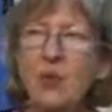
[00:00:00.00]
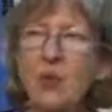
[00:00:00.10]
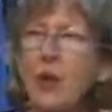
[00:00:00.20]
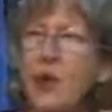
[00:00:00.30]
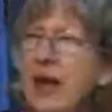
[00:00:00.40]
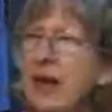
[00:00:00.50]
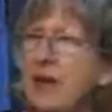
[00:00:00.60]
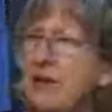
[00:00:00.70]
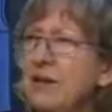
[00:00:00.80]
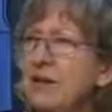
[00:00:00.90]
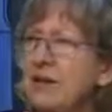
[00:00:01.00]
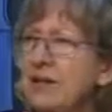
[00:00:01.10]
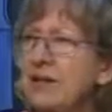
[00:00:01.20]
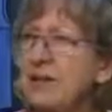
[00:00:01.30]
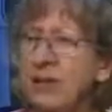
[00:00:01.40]
Where?
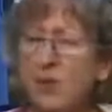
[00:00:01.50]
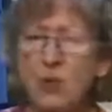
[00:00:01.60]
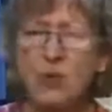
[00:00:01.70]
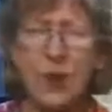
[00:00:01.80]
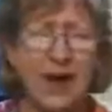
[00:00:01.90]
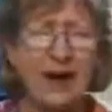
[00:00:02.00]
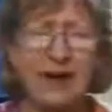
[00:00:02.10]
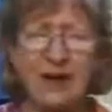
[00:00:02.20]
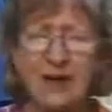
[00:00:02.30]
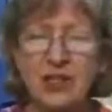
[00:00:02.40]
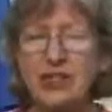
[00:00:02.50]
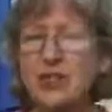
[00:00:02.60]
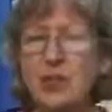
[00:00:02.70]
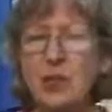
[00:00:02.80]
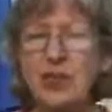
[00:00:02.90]
Where? She
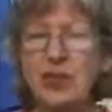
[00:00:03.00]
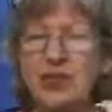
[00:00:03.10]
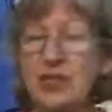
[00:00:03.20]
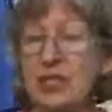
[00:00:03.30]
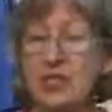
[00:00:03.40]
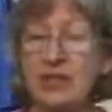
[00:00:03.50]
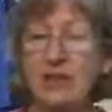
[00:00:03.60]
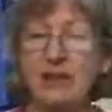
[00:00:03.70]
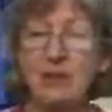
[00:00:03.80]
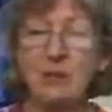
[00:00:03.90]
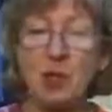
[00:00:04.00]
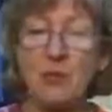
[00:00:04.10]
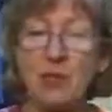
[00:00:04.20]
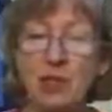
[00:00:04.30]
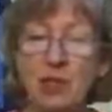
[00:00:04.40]
wondered, considering for a
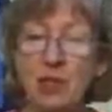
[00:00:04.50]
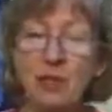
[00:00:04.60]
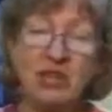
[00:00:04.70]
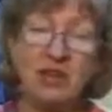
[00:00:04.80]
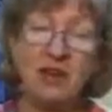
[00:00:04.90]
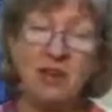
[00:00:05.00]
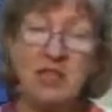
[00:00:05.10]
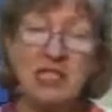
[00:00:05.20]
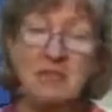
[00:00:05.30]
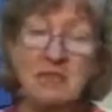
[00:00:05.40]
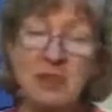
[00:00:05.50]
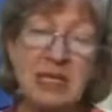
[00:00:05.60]
moment the girl might already be